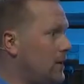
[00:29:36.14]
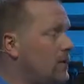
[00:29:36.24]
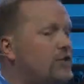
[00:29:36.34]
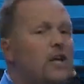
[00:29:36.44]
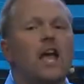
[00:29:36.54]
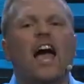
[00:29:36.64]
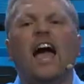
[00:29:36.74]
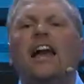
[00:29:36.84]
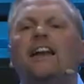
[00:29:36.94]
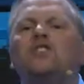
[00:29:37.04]
You see,
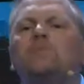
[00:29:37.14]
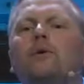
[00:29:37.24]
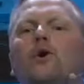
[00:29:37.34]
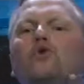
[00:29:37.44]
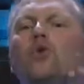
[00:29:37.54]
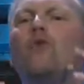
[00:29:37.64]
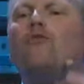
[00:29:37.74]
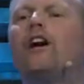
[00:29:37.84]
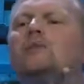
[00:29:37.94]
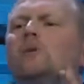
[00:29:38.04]
any spiritual
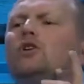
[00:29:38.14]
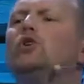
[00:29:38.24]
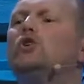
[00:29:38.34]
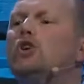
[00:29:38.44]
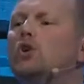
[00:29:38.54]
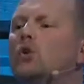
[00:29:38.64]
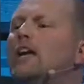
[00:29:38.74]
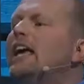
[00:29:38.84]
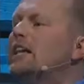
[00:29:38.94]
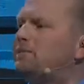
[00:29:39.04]
investment you do
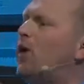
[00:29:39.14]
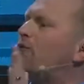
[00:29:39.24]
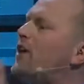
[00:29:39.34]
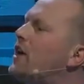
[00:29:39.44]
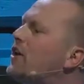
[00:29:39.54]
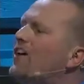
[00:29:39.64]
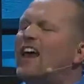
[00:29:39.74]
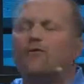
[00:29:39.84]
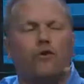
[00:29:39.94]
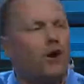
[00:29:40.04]
is both here
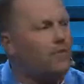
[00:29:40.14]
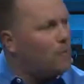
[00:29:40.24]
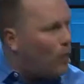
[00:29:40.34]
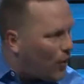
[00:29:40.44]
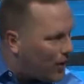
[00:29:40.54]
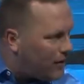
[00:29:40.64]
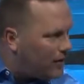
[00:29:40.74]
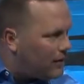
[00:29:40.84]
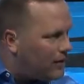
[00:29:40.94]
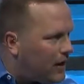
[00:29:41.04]
and forevermore.
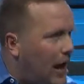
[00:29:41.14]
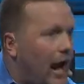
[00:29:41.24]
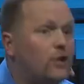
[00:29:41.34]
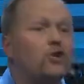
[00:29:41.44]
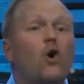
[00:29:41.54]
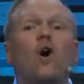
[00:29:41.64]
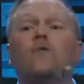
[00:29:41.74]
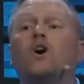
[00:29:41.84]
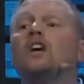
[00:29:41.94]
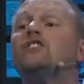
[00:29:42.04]
And so, if
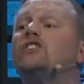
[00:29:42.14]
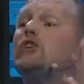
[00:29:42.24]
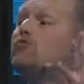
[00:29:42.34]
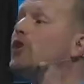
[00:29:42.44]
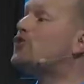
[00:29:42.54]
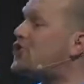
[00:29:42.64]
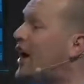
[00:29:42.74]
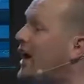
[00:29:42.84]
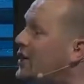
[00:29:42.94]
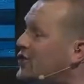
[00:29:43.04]
we're going to see real
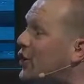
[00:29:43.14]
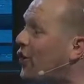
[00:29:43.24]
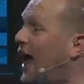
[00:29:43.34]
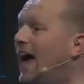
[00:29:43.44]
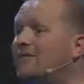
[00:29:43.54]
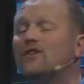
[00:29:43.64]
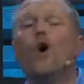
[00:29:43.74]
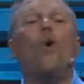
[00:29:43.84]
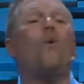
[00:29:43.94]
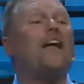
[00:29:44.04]
change in our lives,
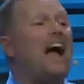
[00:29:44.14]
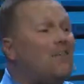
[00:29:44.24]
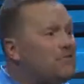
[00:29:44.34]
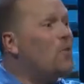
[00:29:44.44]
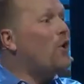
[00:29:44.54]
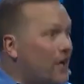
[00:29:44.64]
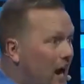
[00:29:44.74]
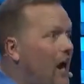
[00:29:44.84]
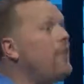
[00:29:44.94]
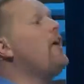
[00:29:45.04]
we have to work
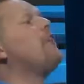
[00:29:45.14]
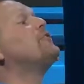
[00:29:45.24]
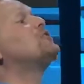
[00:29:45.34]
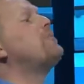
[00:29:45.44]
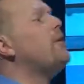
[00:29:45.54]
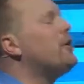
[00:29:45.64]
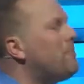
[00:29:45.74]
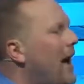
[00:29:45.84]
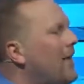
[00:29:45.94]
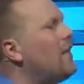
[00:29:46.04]
on the spirit man.